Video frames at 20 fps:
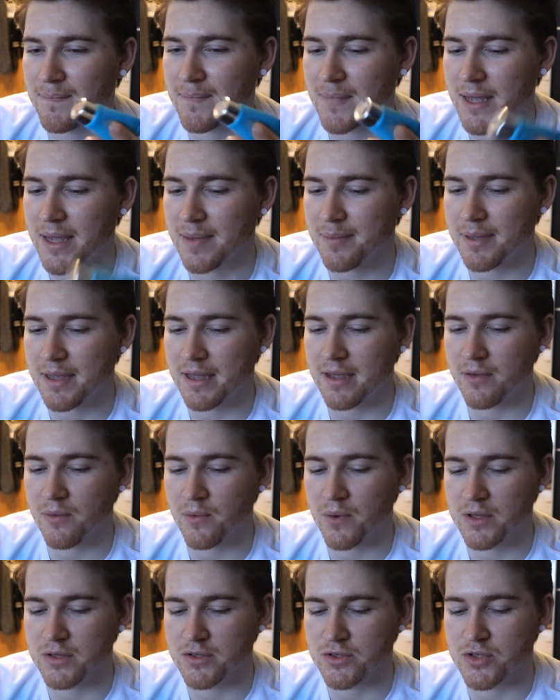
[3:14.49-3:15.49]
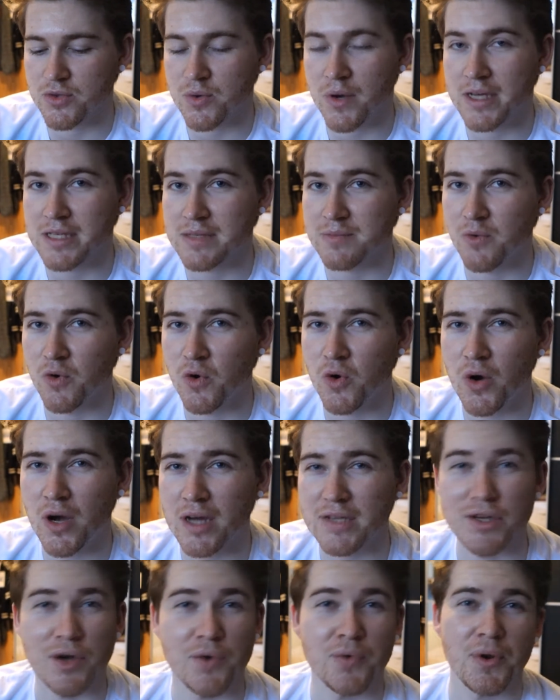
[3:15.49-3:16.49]
maybe once or twice
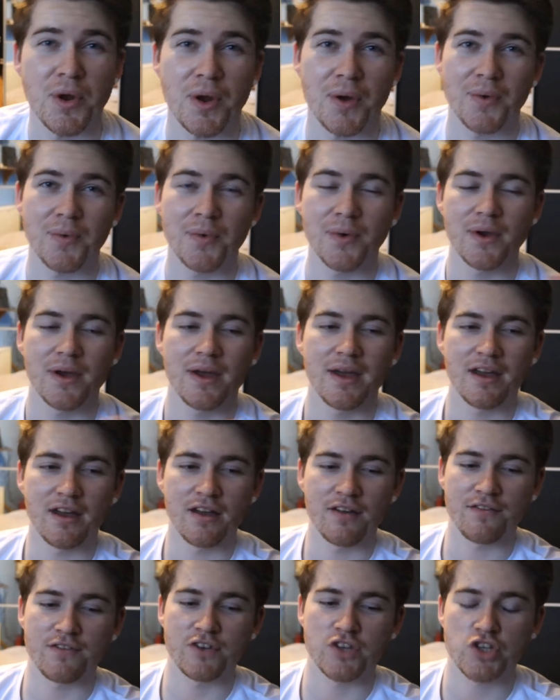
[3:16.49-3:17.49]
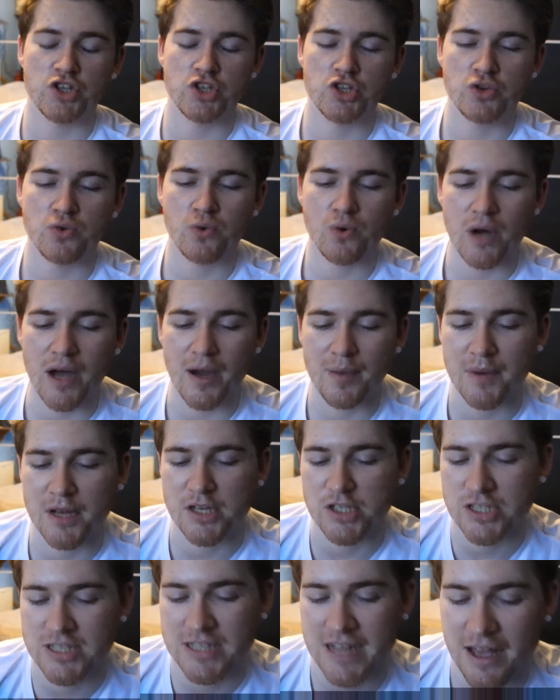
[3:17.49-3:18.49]
more. I don't know for sure how
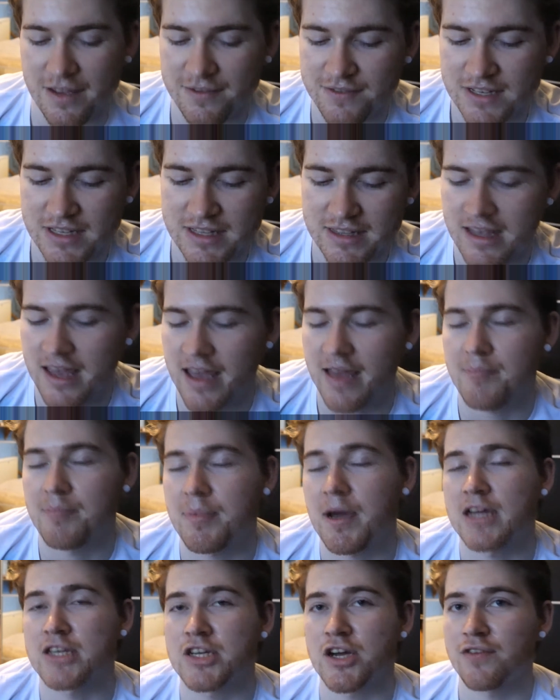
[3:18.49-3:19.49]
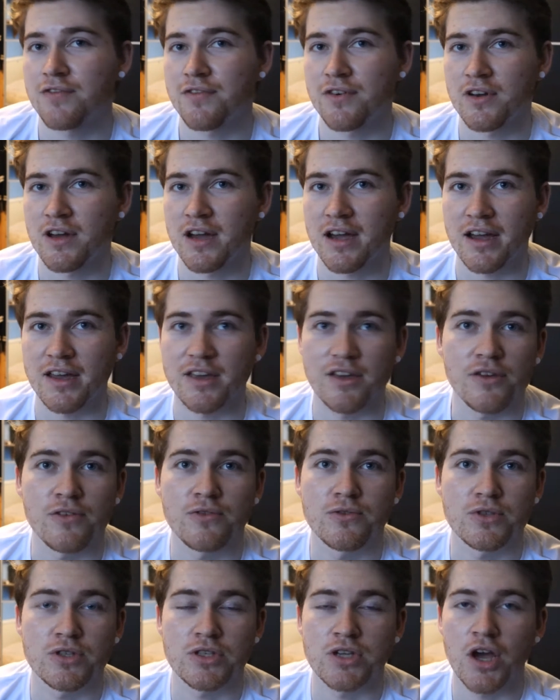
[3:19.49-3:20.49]
much is left in there, but I don't feel like I
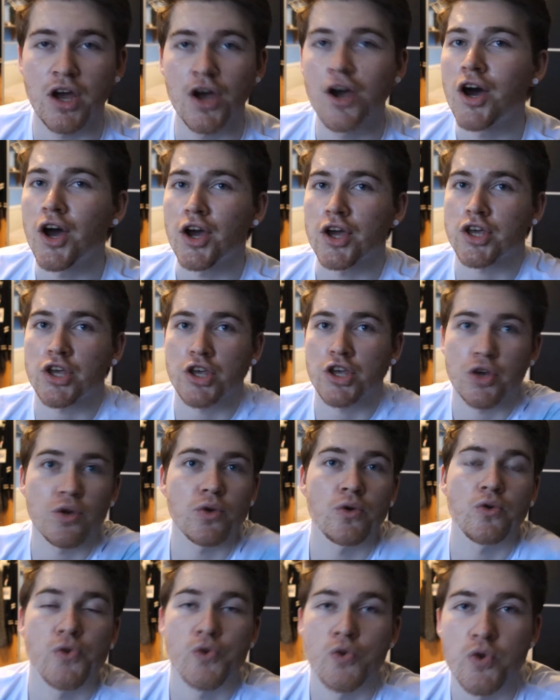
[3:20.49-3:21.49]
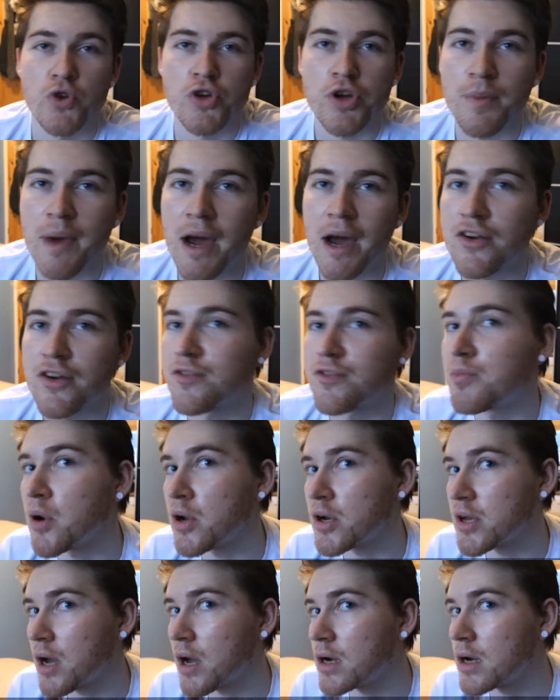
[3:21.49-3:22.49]
used a huge amount of
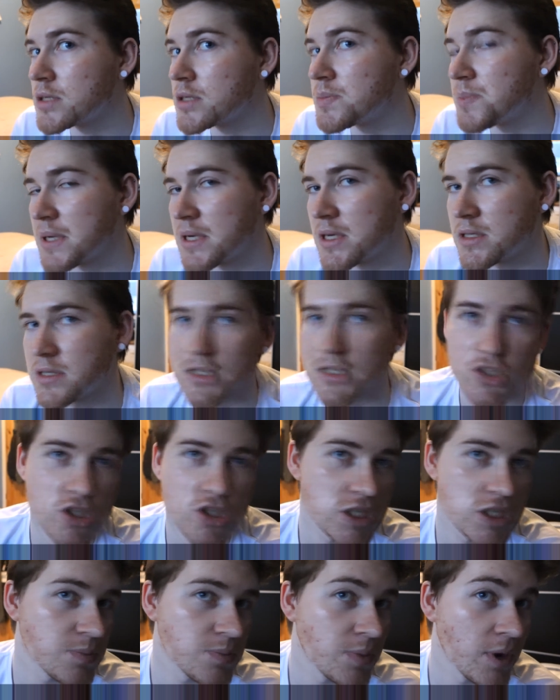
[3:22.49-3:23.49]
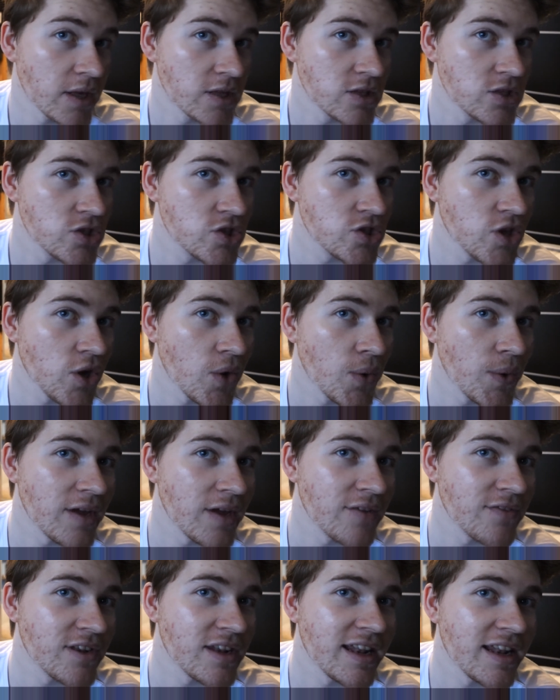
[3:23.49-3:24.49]
product because it just spreads so
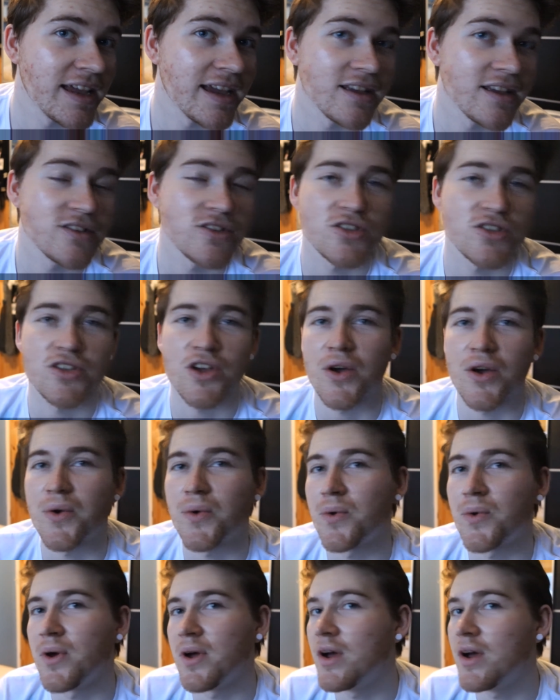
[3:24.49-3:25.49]
evenly and so